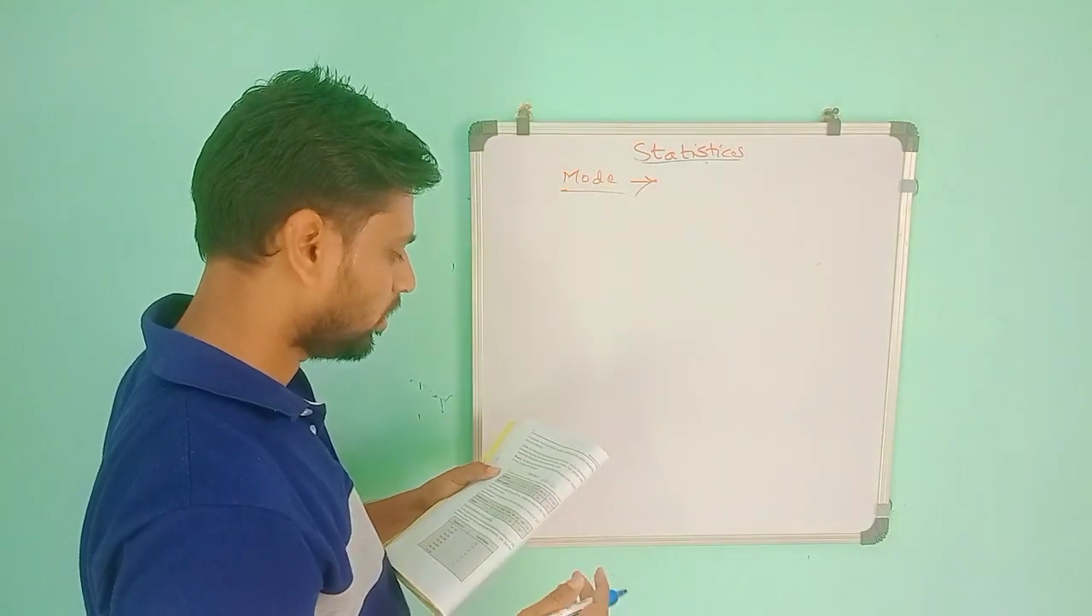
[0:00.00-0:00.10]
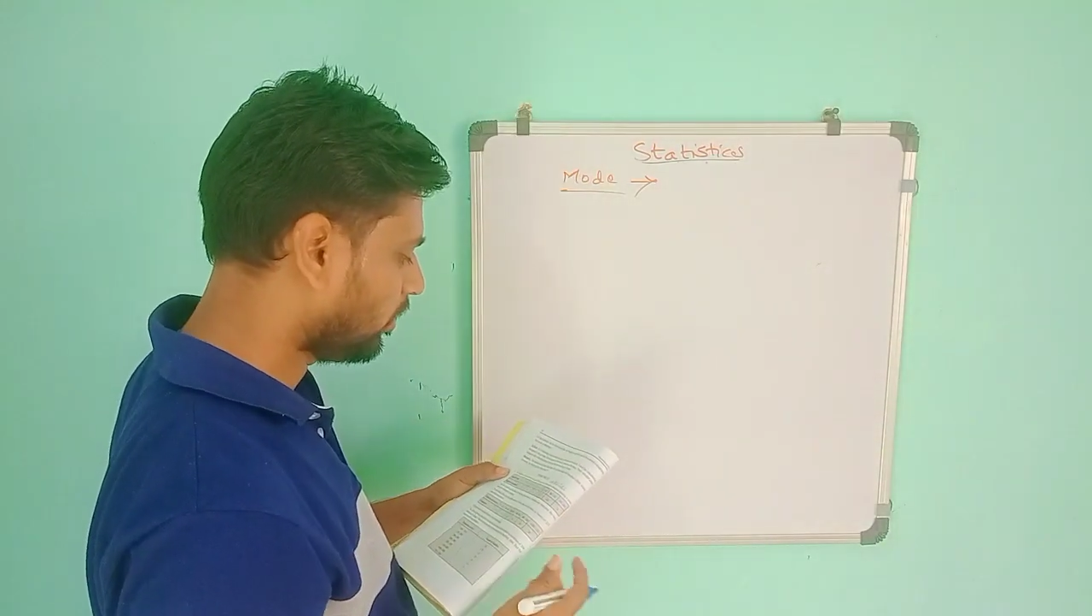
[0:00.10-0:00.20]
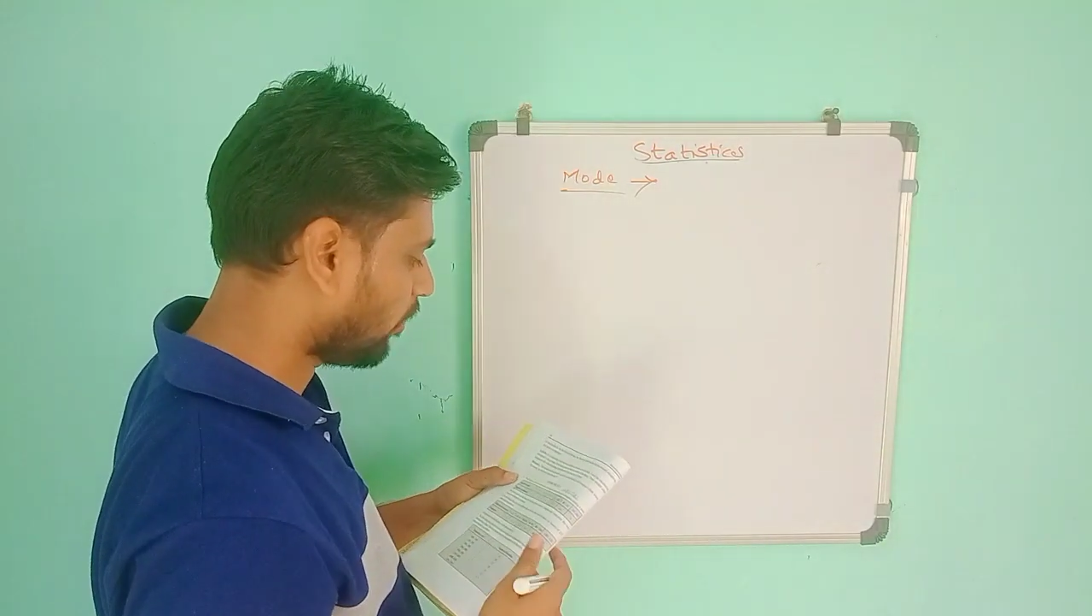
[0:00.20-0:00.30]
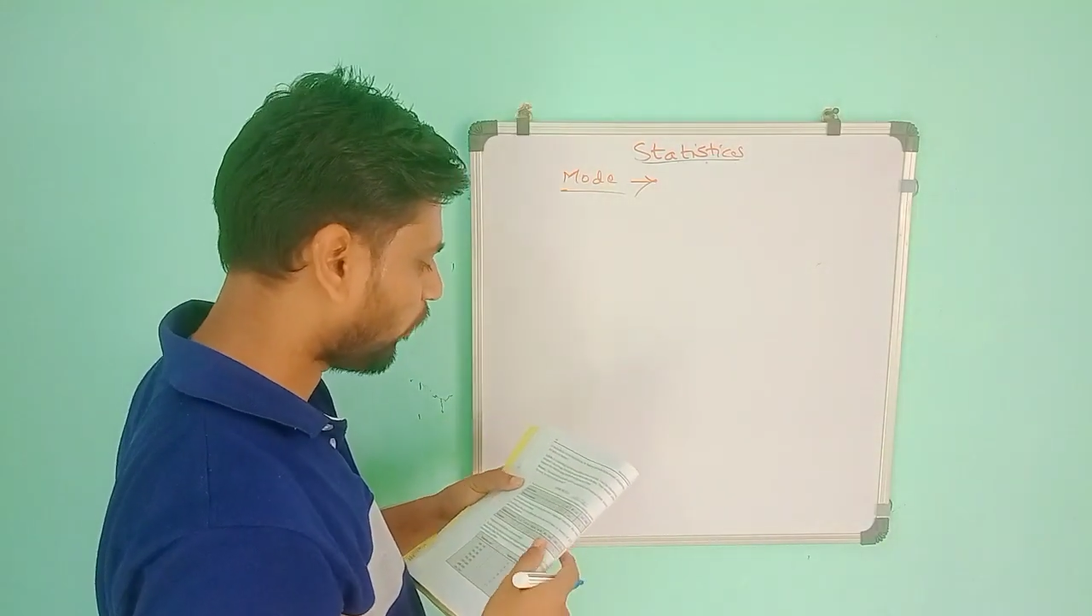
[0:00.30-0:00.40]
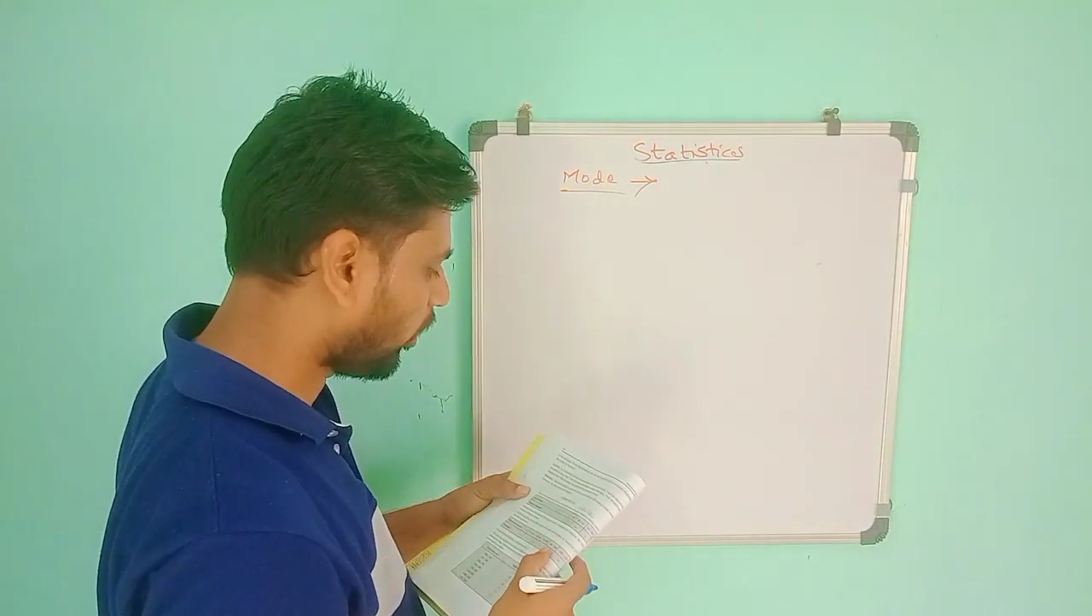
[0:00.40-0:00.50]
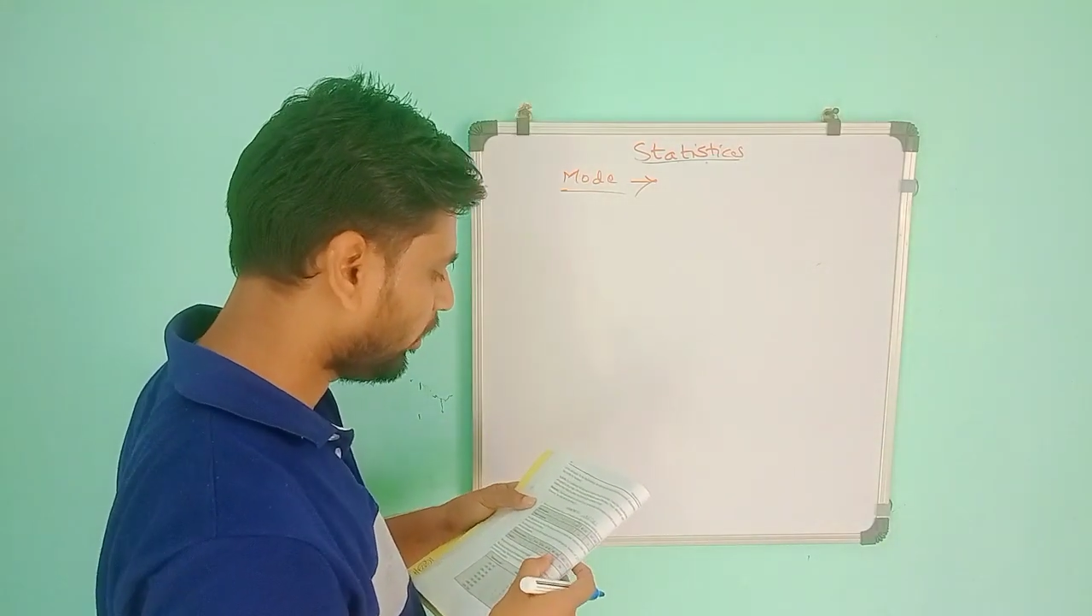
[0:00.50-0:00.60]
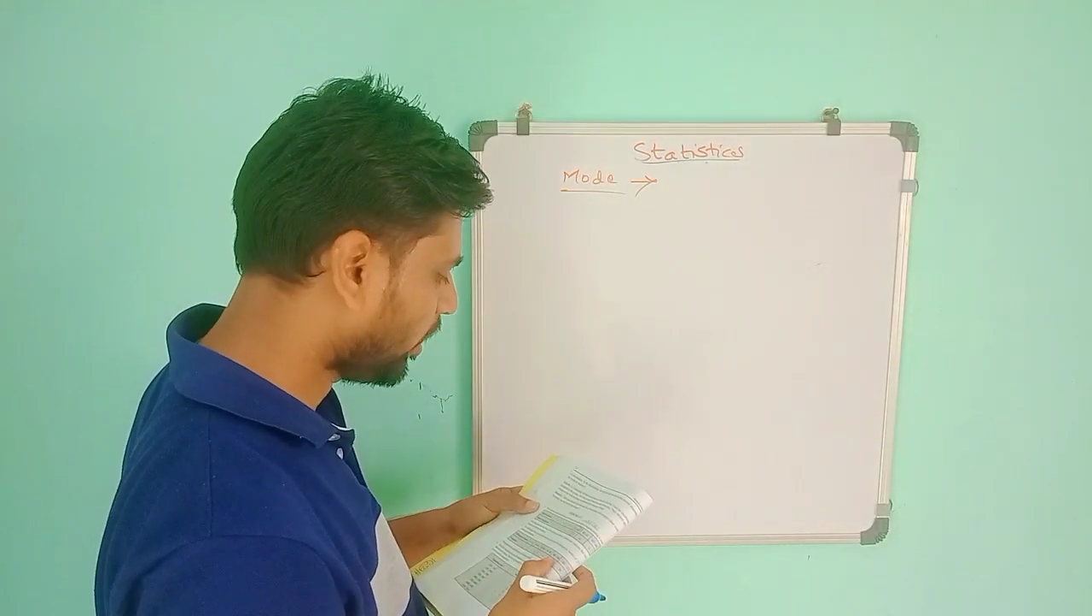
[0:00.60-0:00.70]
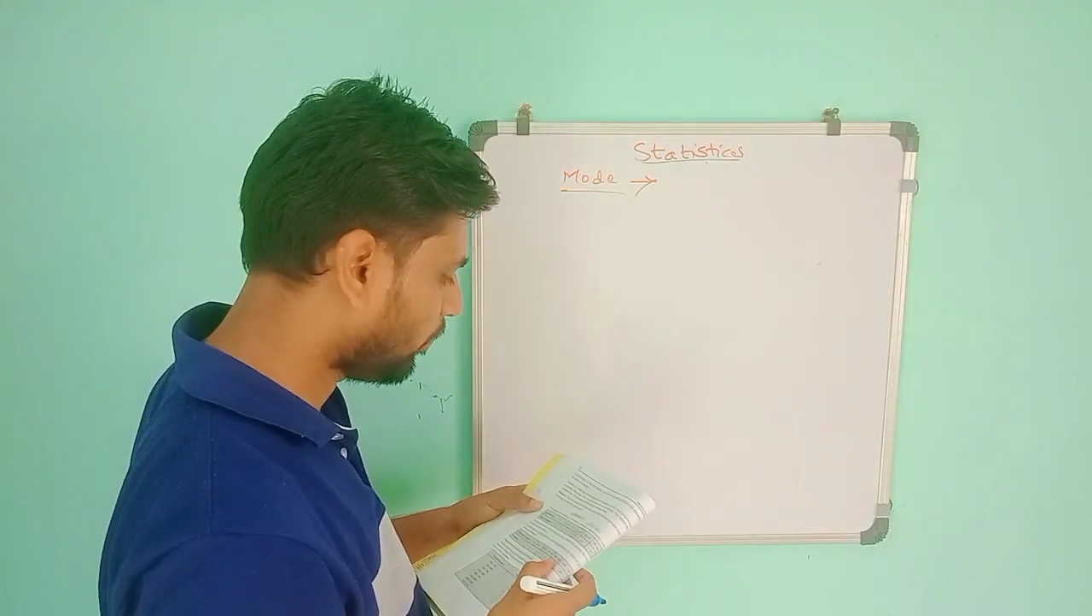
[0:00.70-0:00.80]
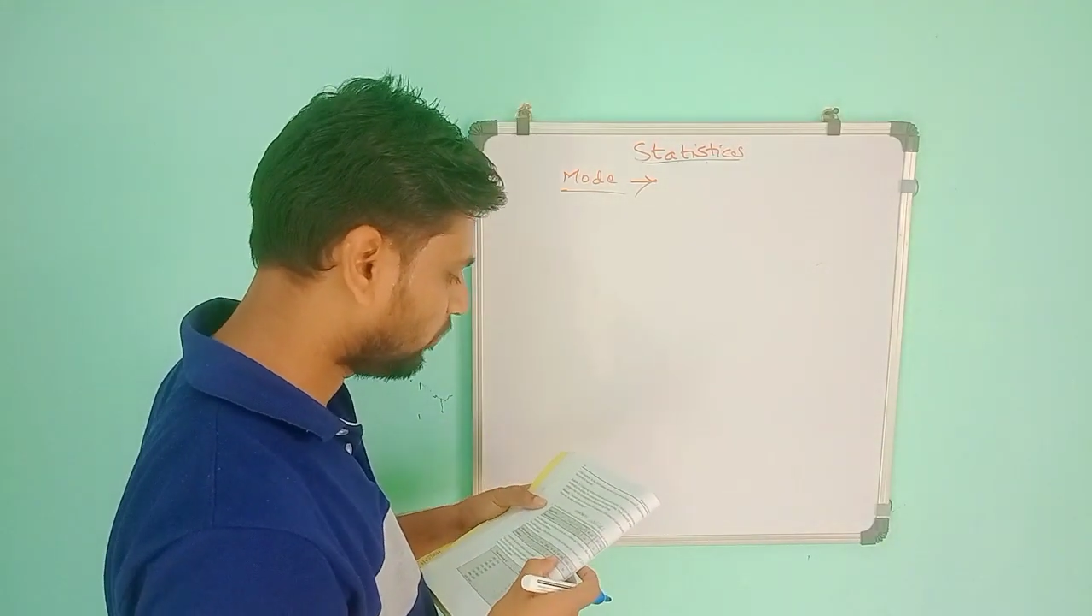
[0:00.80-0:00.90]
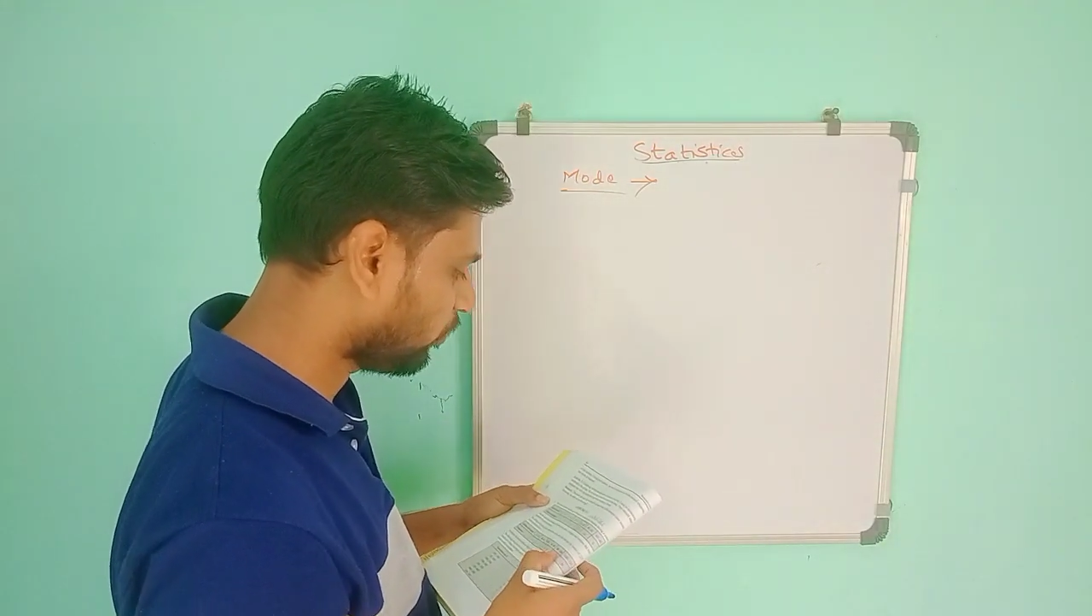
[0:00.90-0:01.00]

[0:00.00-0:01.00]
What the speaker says: The following table